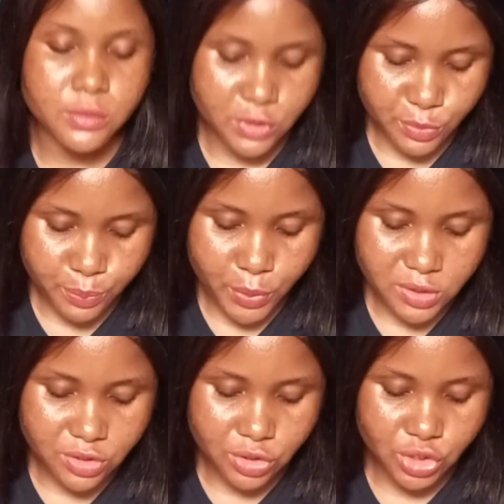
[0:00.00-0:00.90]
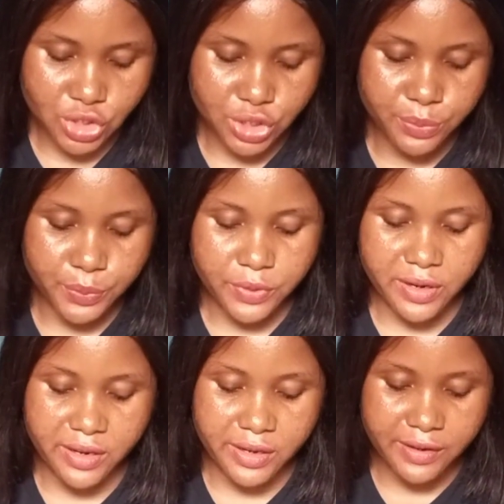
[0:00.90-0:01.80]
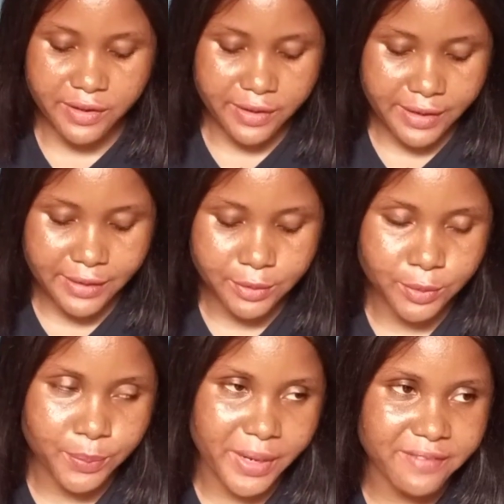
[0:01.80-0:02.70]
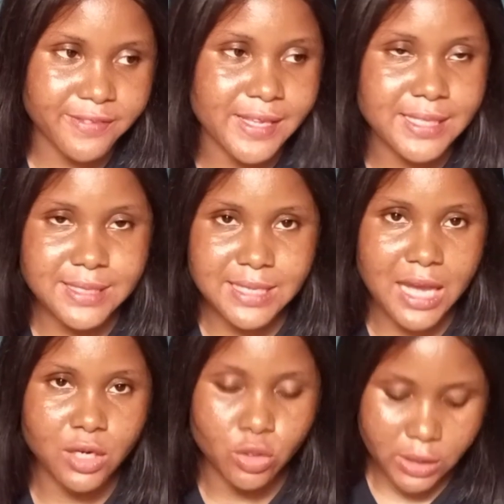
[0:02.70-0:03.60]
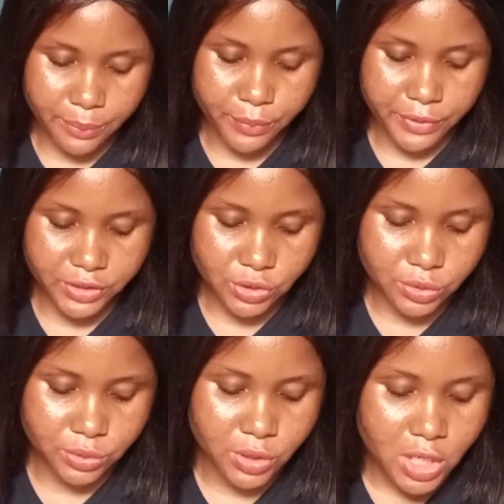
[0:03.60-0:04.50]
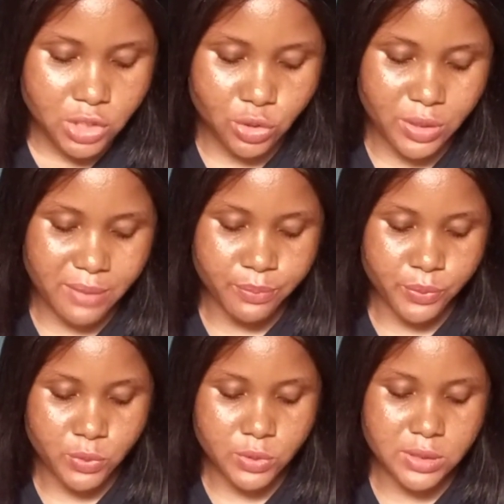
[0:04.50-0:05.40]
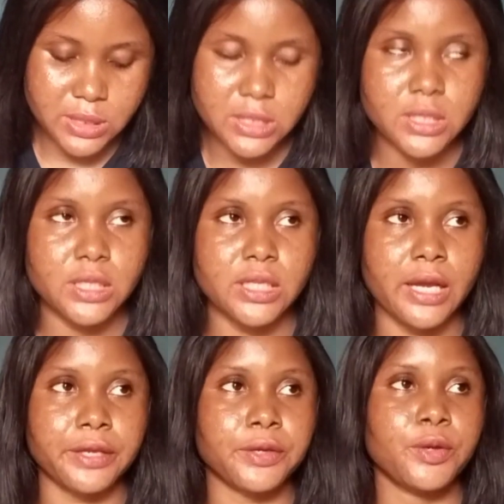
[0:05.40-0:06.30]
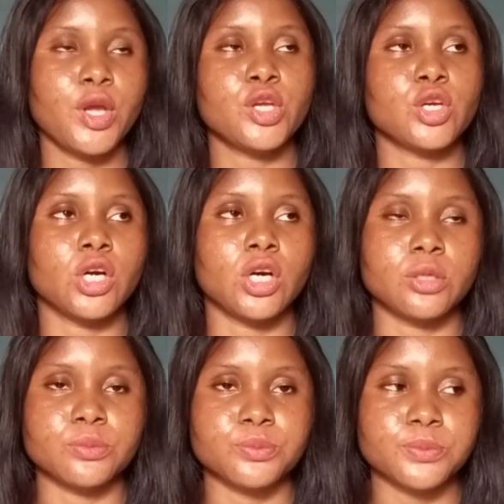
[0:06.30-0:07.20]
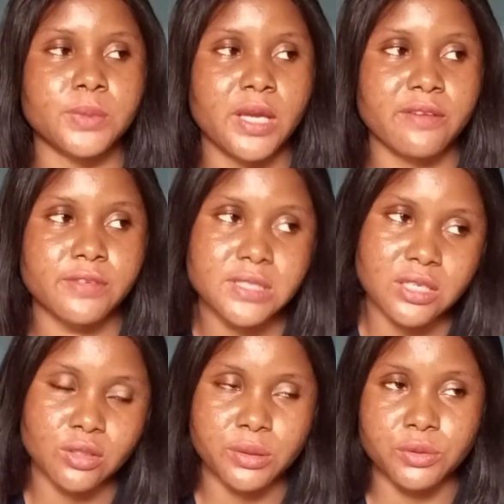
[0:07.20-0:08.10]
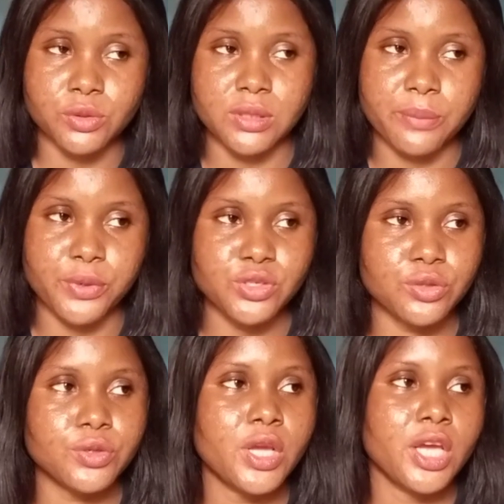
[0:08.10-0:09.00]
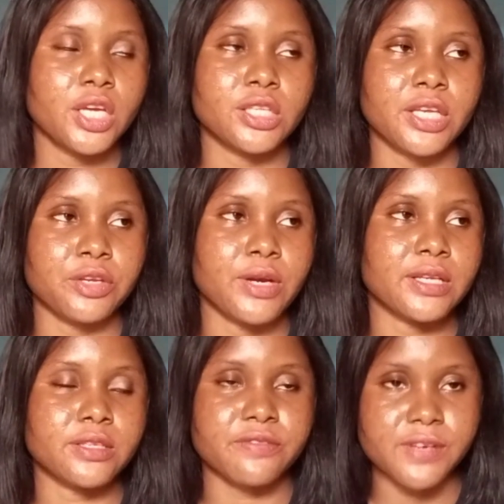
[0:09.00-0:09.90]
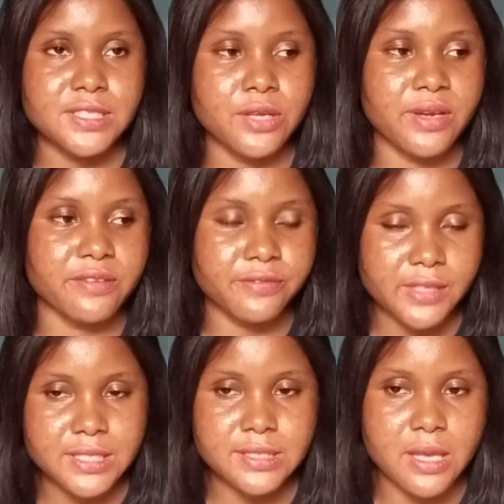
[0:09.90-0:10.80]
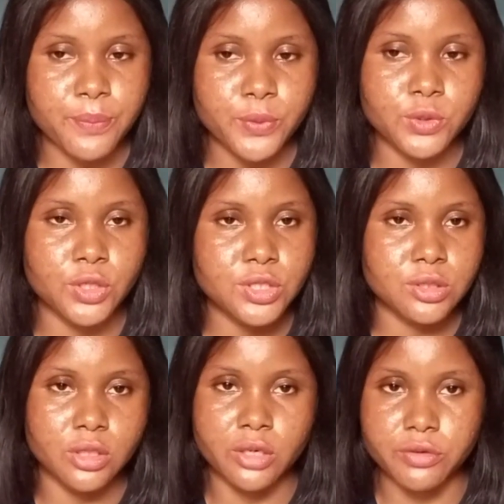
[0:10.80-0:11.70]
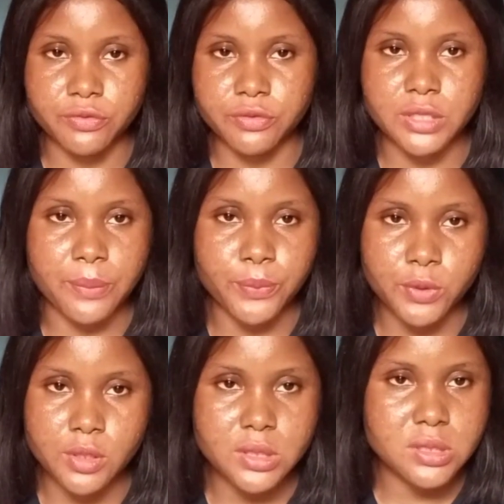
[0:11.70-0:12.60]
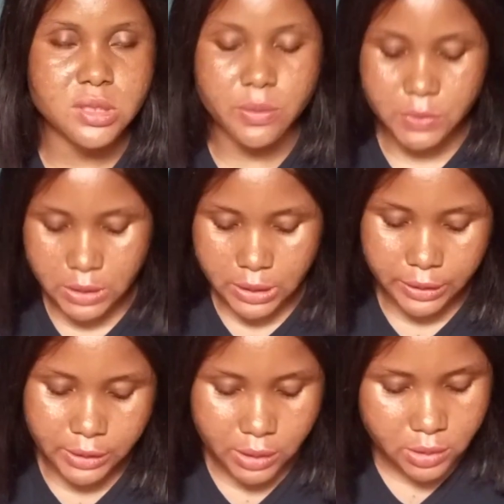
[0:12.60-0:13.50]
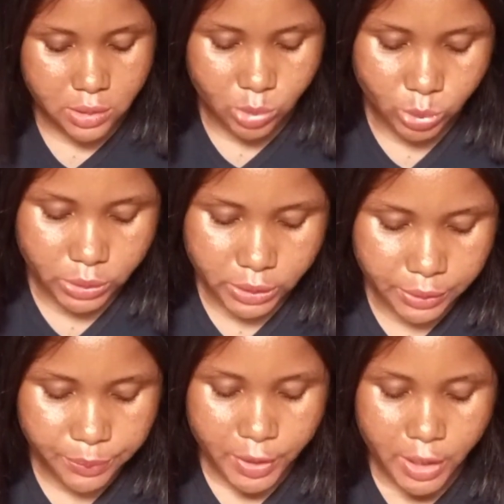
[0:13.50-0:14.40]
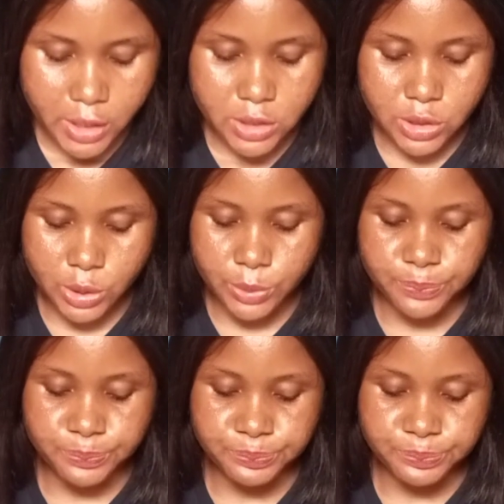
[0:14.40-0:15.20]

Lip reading: sponsorship and influencer collaboration. So you can put like influencer collaboration, that you are an influencer, you can influence their products, you can review their products, something like that. Okay, so